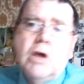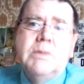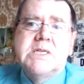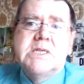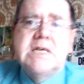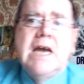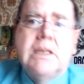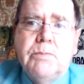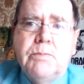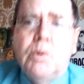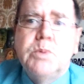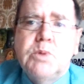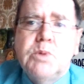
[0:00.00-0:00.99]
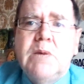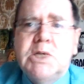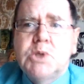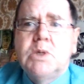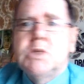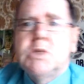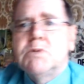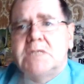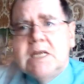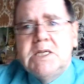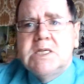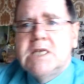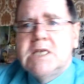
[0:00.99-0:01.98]
go inside the pubs and restaurants, so it's
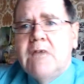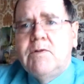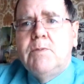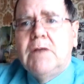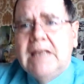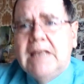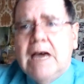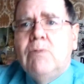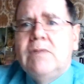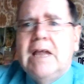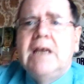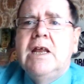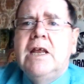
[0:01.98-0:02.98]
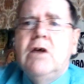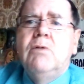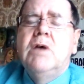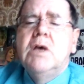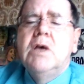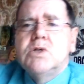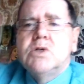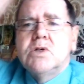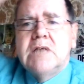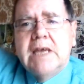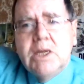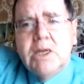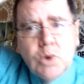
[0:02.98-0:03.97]
nice to see everybody out and that, you know, sort of
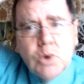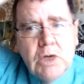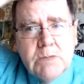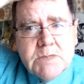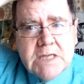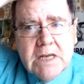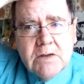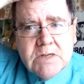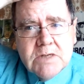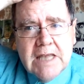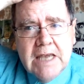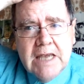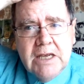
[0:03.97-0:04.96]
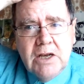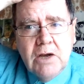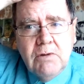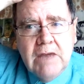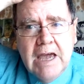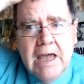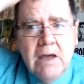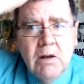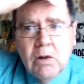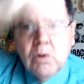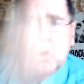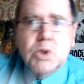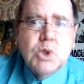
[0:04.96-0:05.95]
like enjoying themselves and that, you know, yeah. Well,
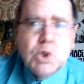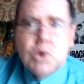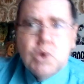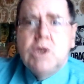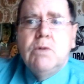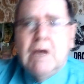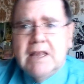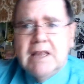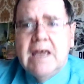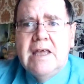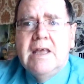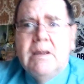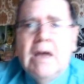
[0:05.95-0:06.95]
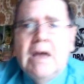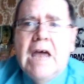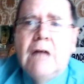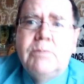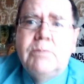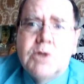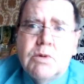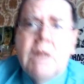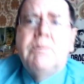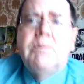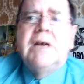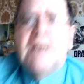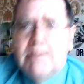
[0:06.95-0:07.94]
of course, the sunny weather helped as well,
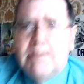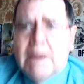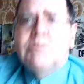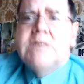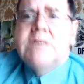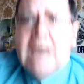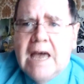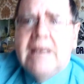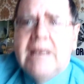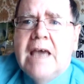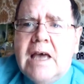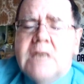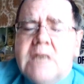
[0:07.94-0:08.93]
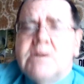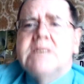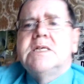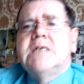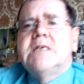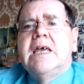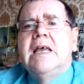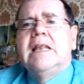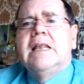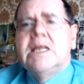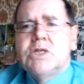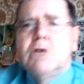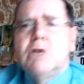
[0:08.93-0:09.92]
bringing them out, yeah. So as I say,
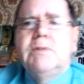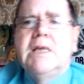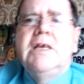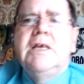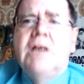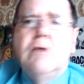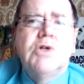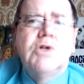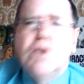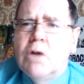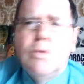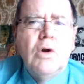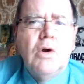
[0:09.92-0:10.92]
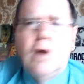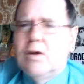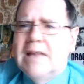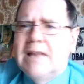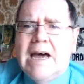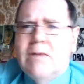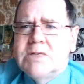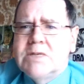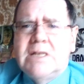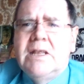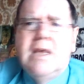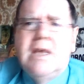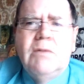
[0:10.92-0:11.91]
let's hope that, you know, there's no more lockdowns
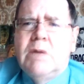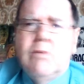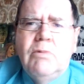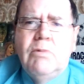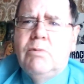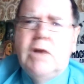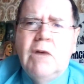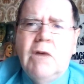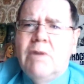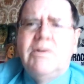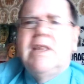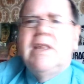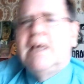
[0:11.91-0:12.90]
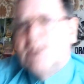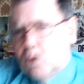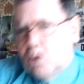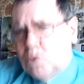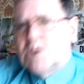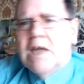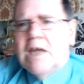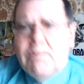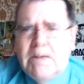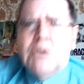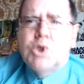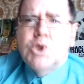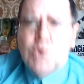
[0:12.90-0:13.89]
and we you know, everything does get
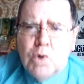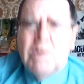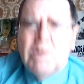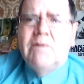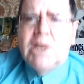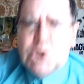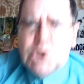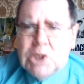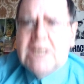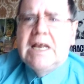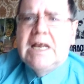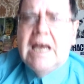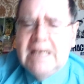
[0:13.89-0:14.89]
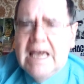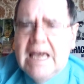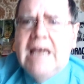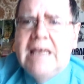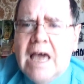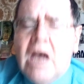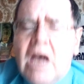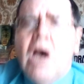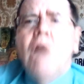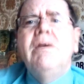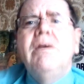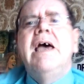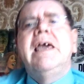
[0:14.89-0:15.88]
back to normal eventually and that, yeah.
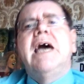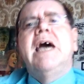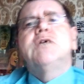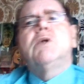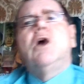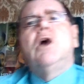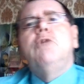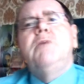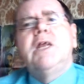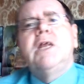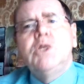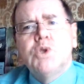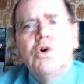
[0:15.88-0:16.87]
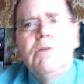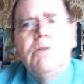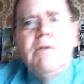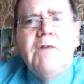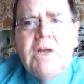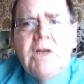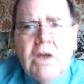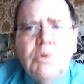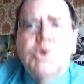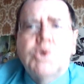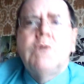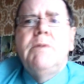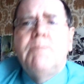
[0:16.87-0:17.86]
Okay, guys, well, I hope you enjoyed my video,
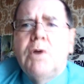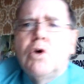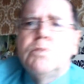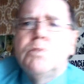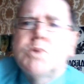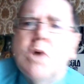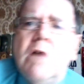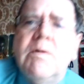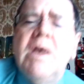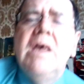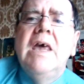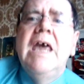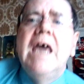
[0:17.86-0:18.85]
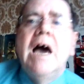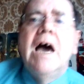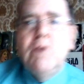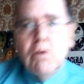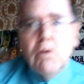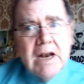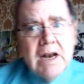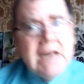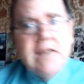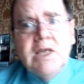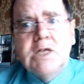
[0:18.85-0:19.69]
show me pickups of. Have you got any of